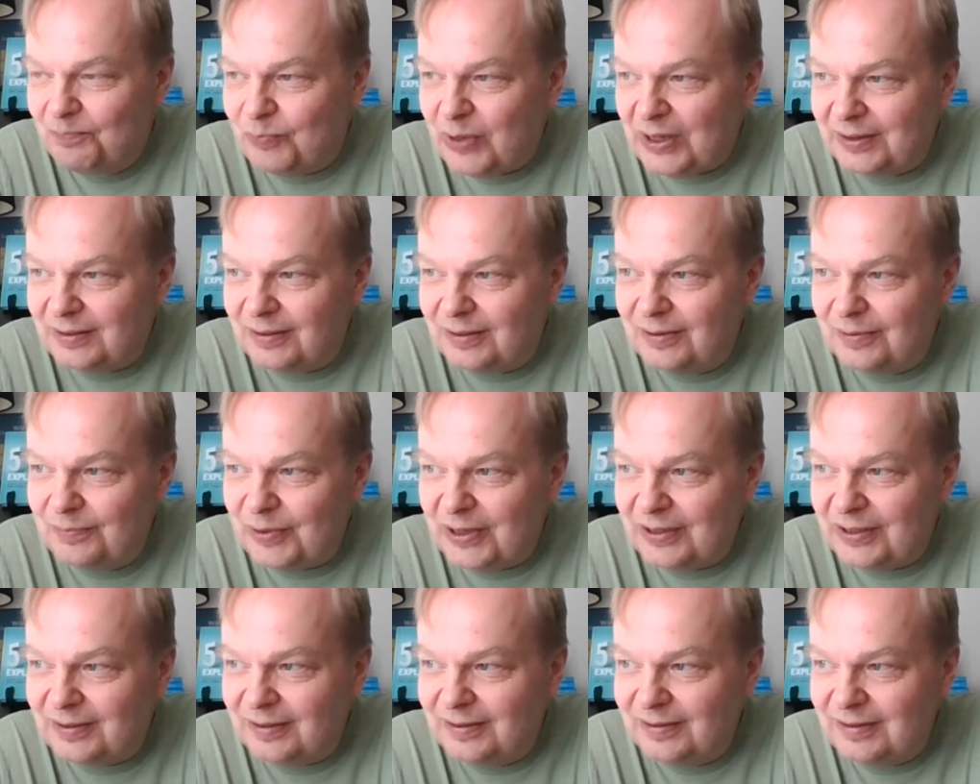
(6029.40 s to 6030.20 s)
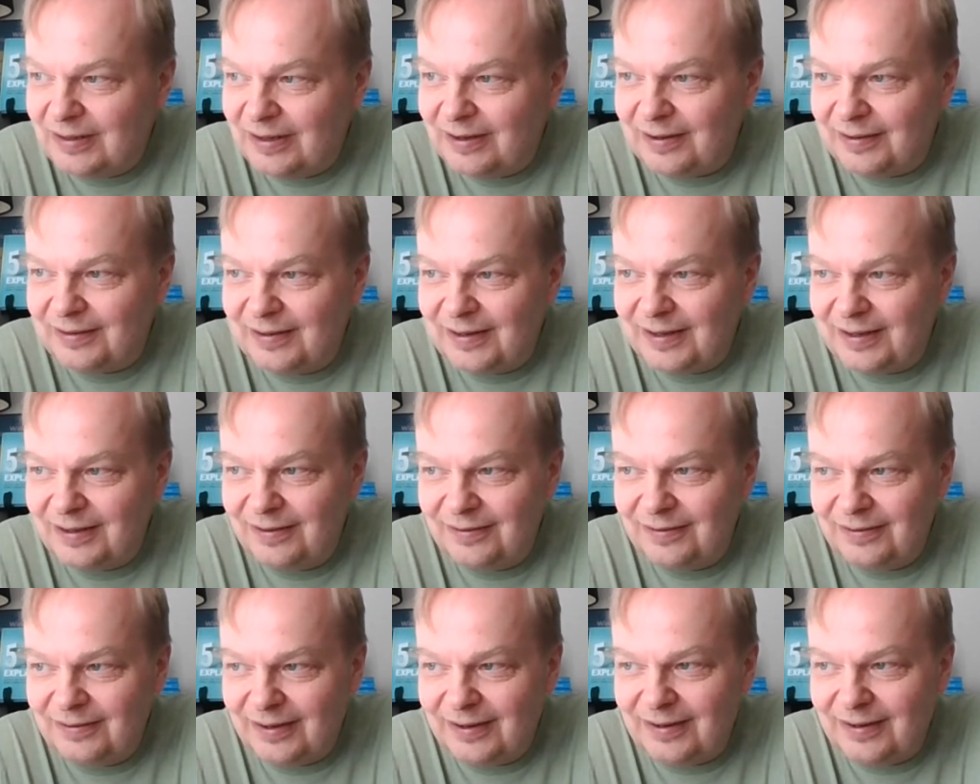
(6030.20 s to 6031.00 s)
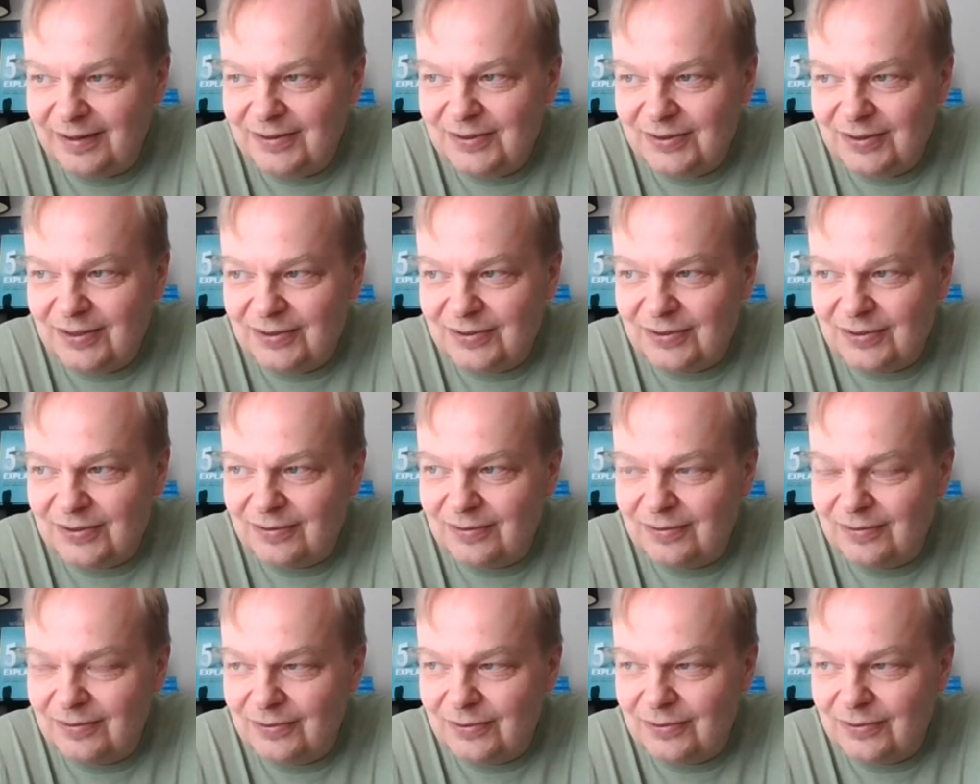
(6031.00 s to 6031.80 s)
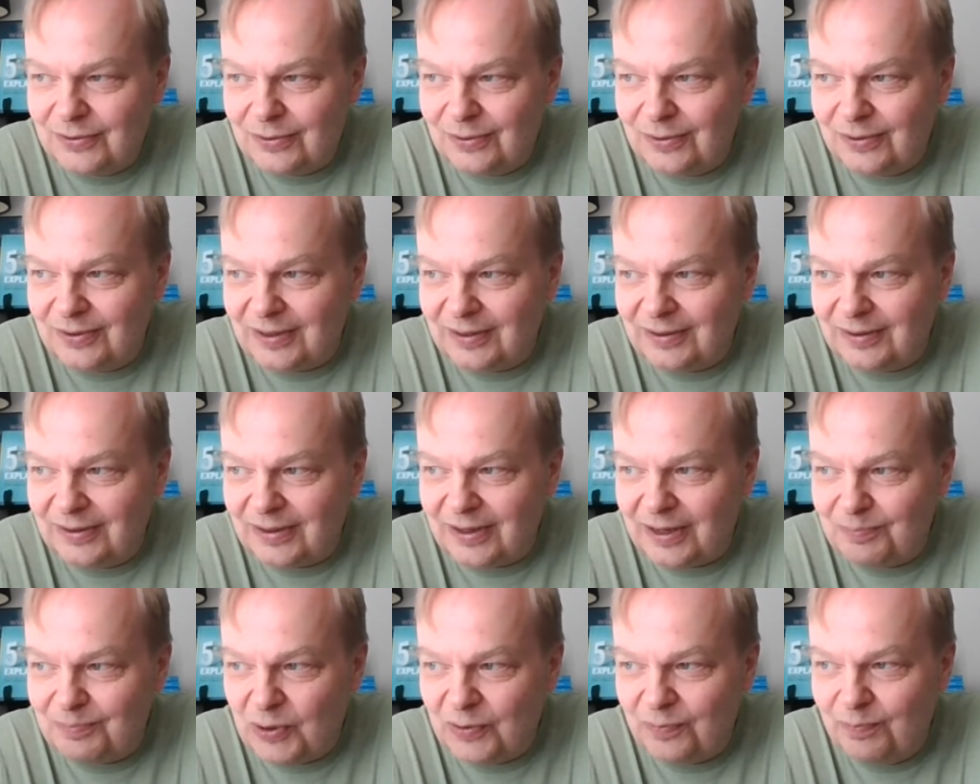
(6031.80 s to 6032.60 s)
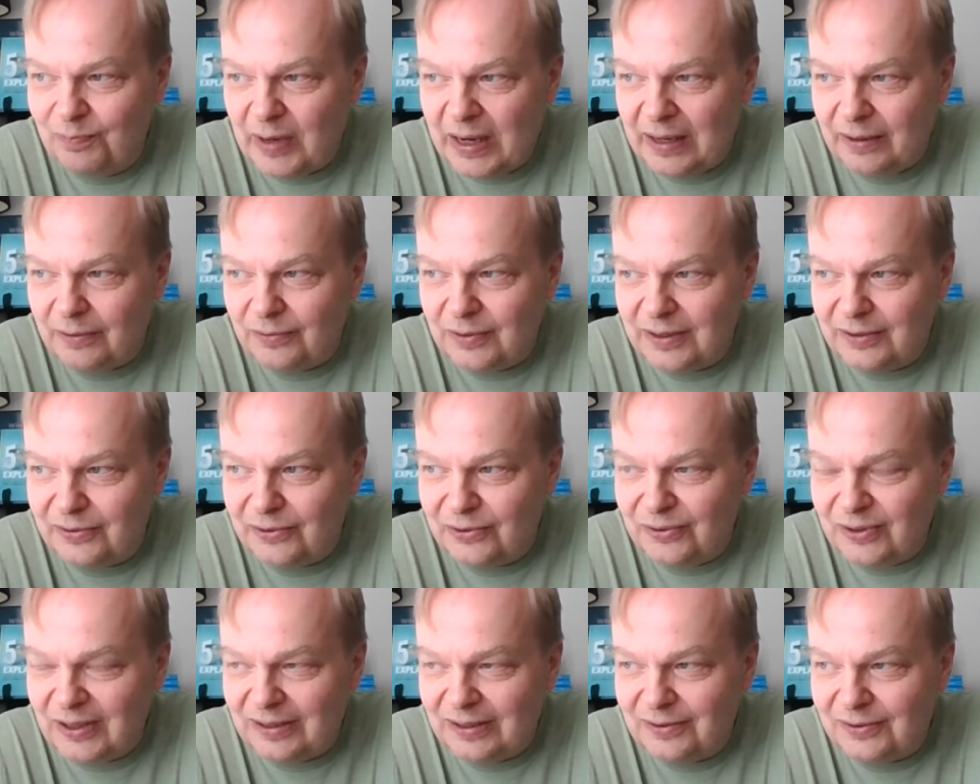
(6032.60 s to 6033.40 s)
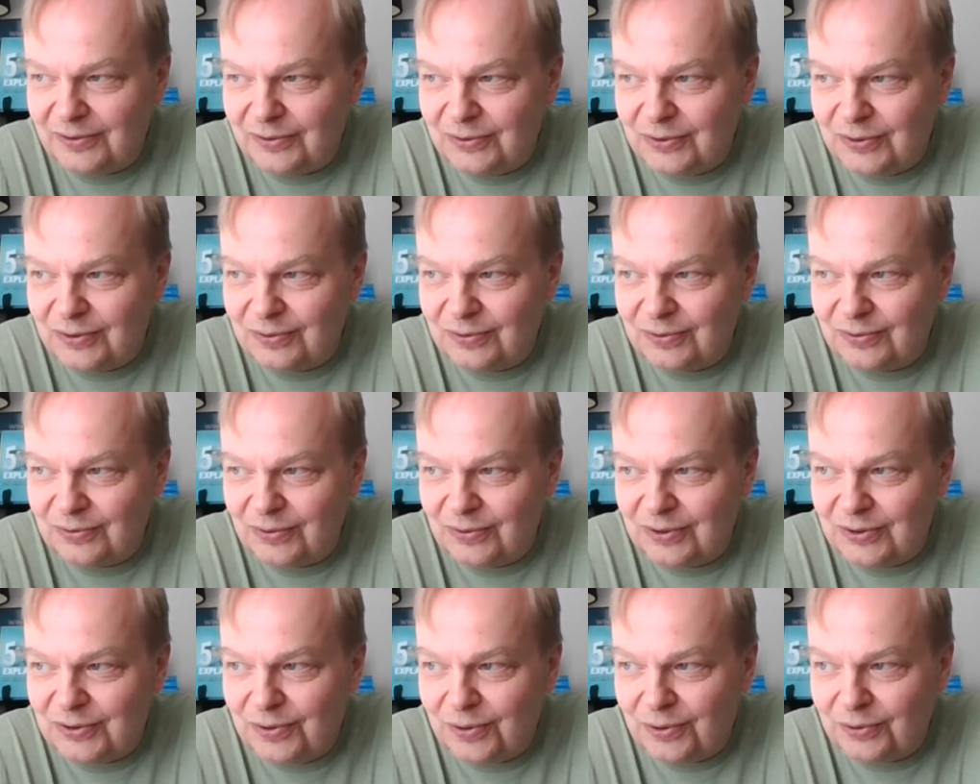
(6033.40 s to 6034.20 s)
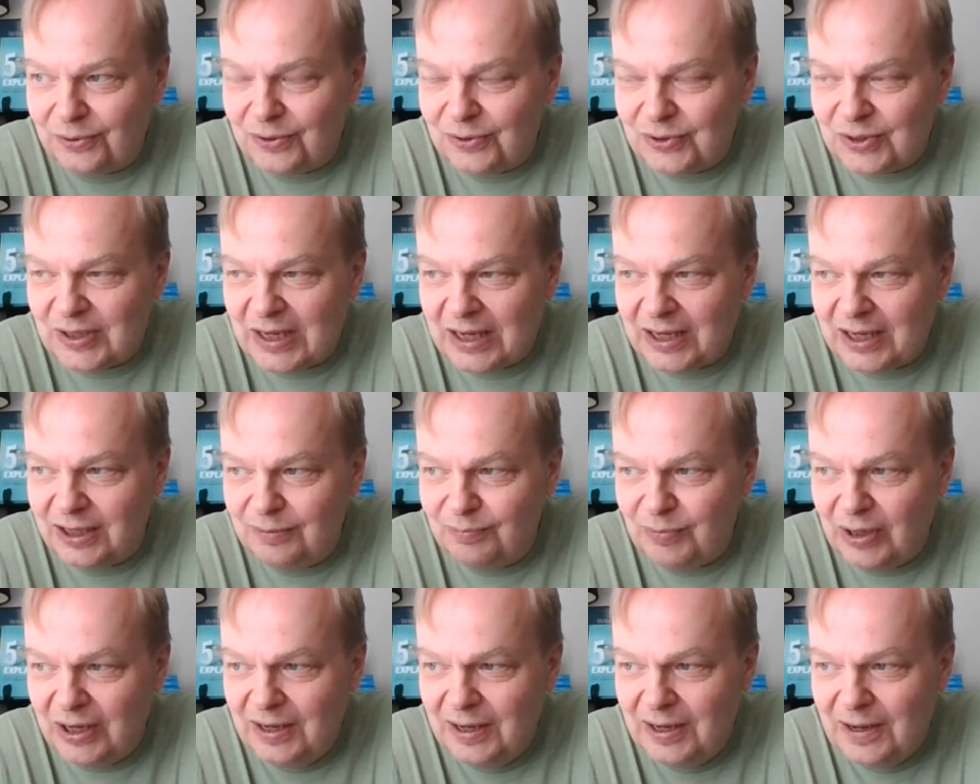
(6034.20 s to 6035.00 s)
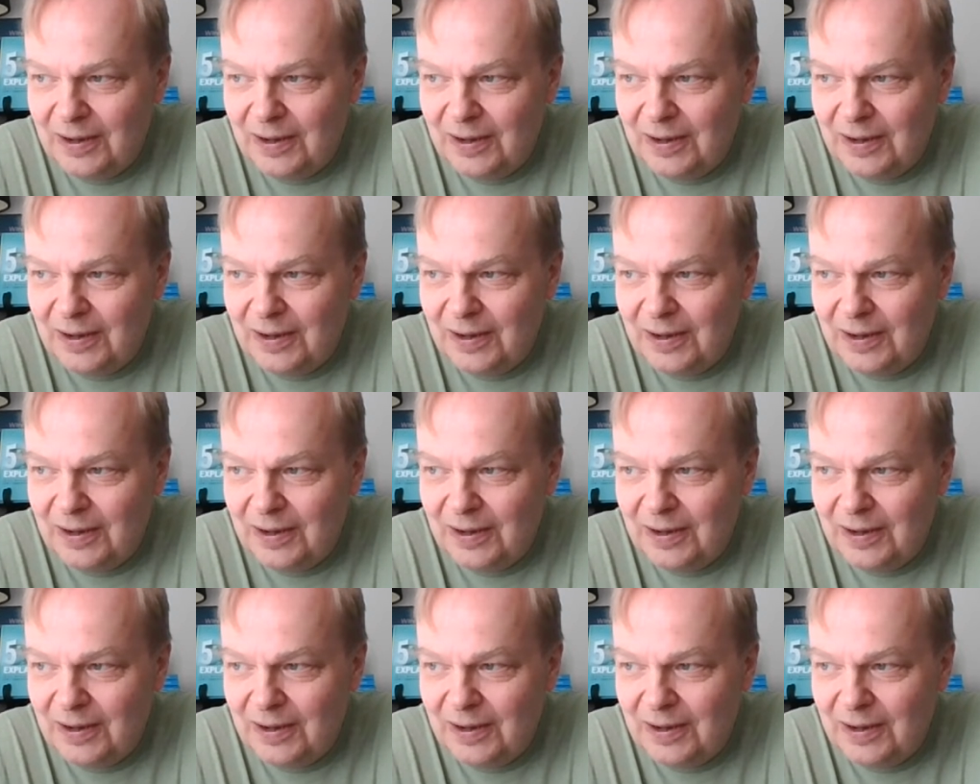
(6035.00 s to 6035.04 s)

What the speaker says: but there is this certain type of barrier there, so it's not the same